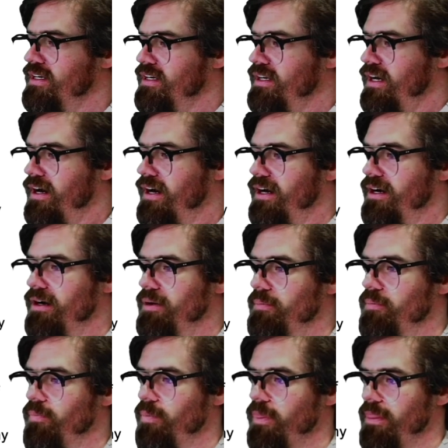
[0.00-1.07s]

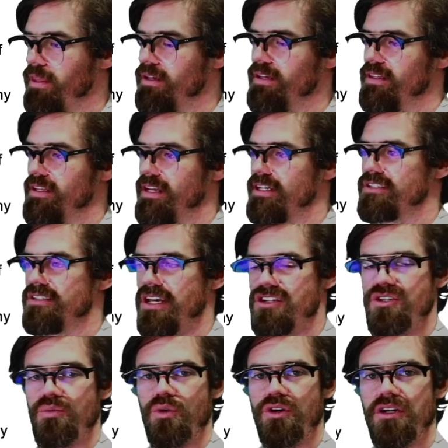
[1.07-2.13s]
In the next
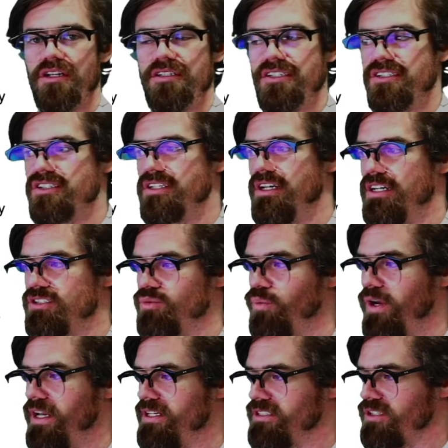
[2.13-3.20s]
section, we're going to discuss
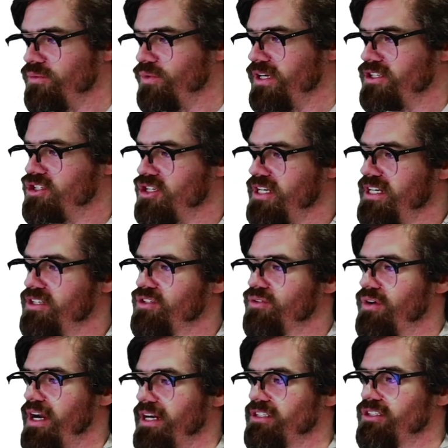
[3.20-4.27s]
ways in which
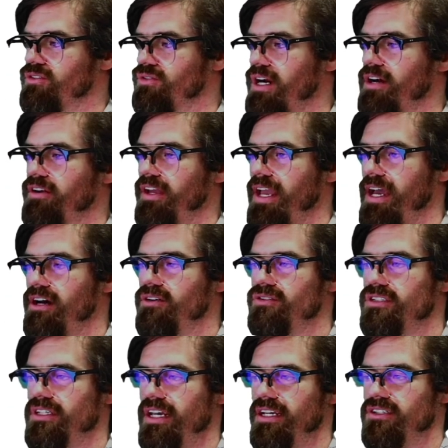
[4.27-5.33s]
indirect crowding
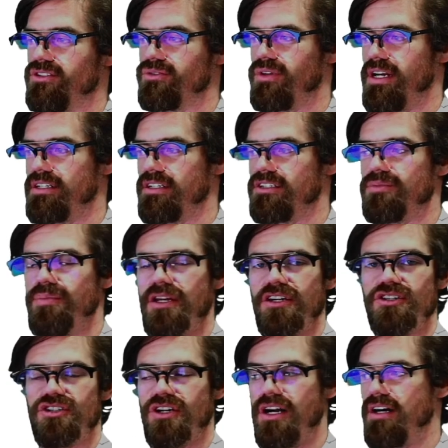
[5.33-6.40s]
out and direct
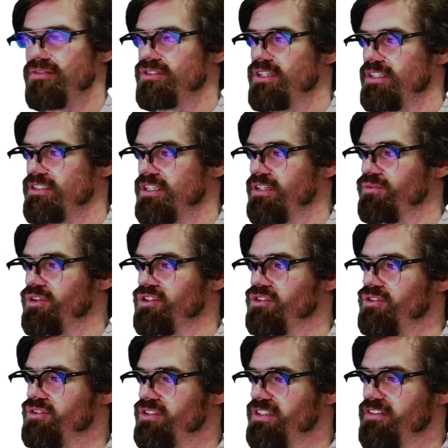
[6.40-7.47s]
expenditure offsets can
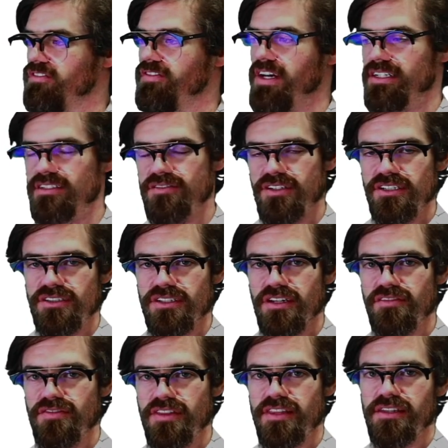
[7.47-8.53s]
reduce the effectiveness
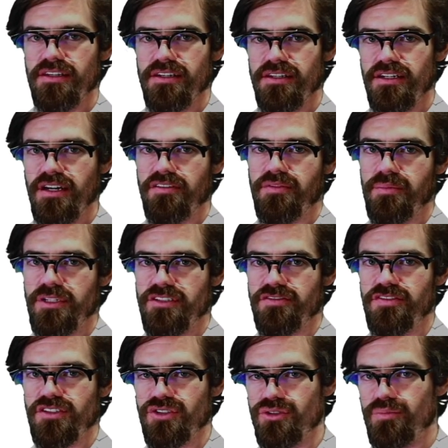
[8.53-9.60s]
of the government's
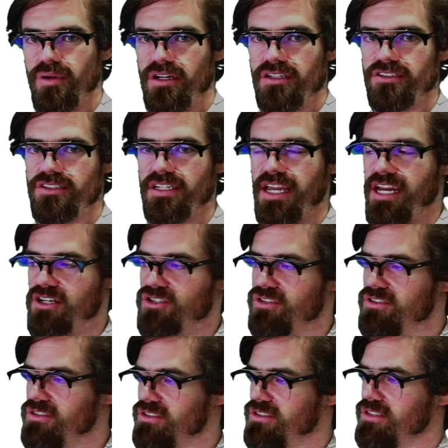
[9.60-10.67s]
fiscal policy
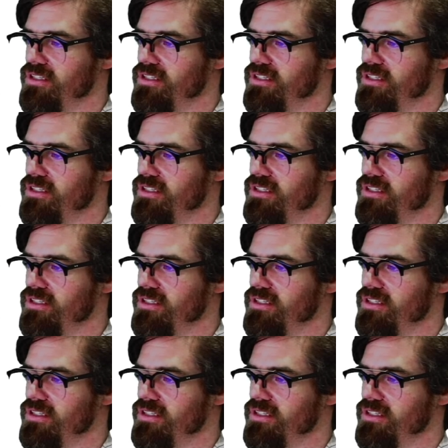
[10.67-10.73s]
actions.